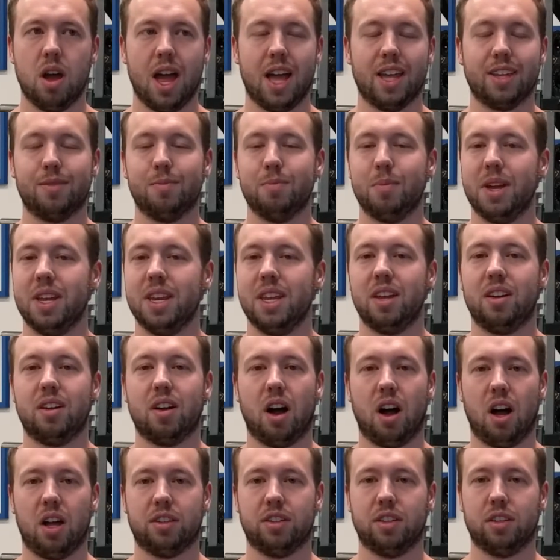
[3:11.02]
As many
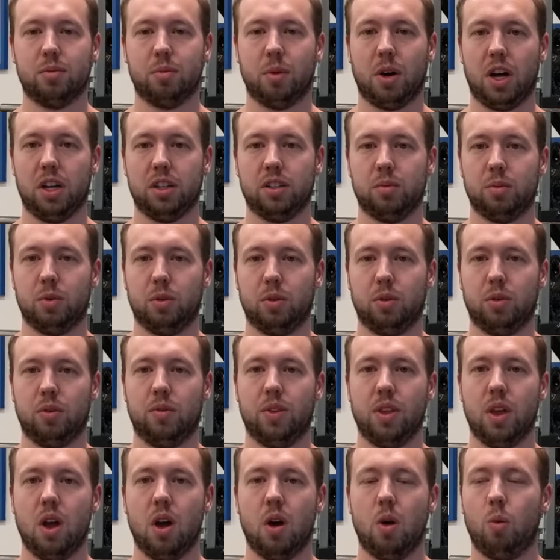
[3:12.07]
costs as possible.
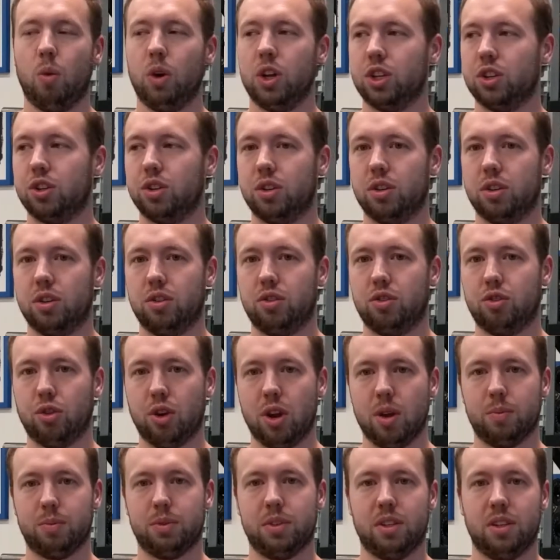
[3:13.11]
What
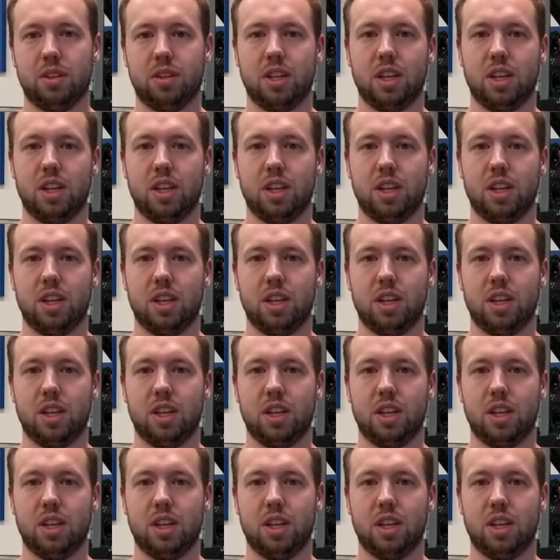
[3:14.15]
trips